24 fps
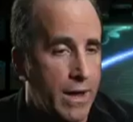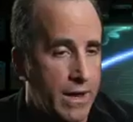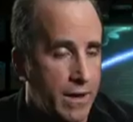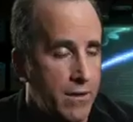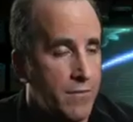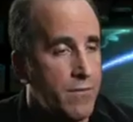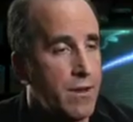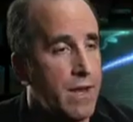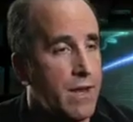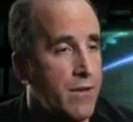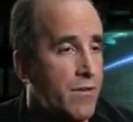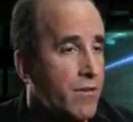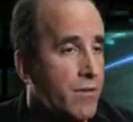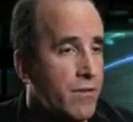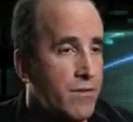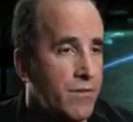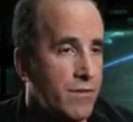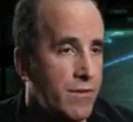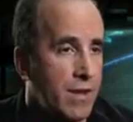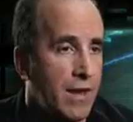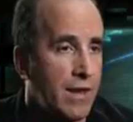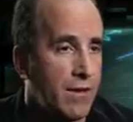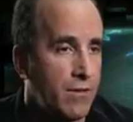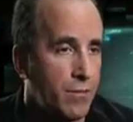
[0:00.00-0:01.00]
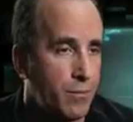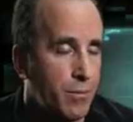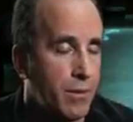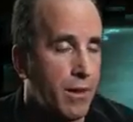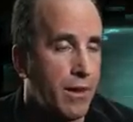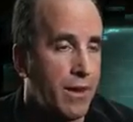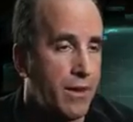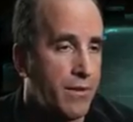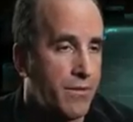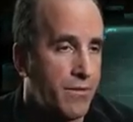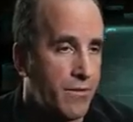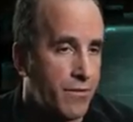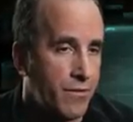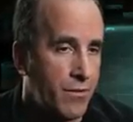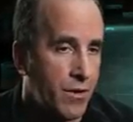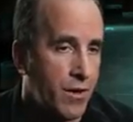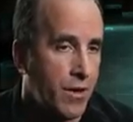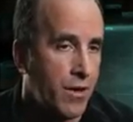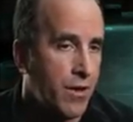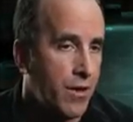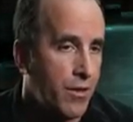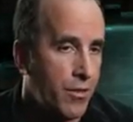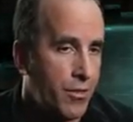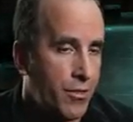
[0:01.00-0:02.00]
End of Nations takes place
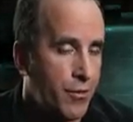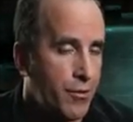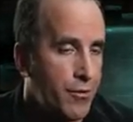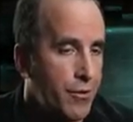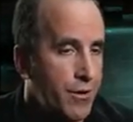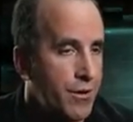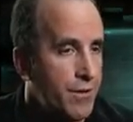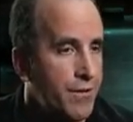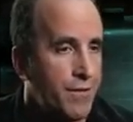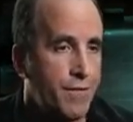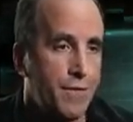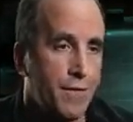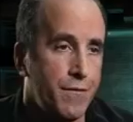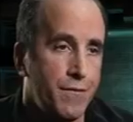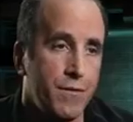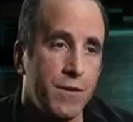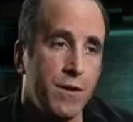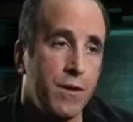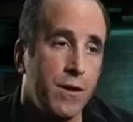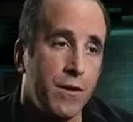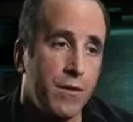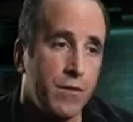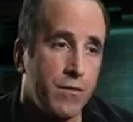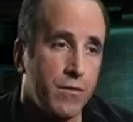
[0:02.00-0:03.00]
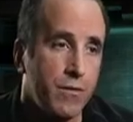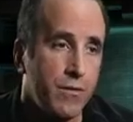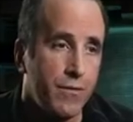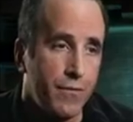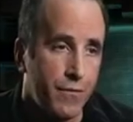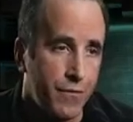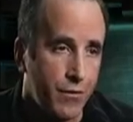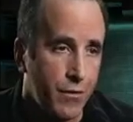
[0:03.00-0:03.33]
30 to 50 years in the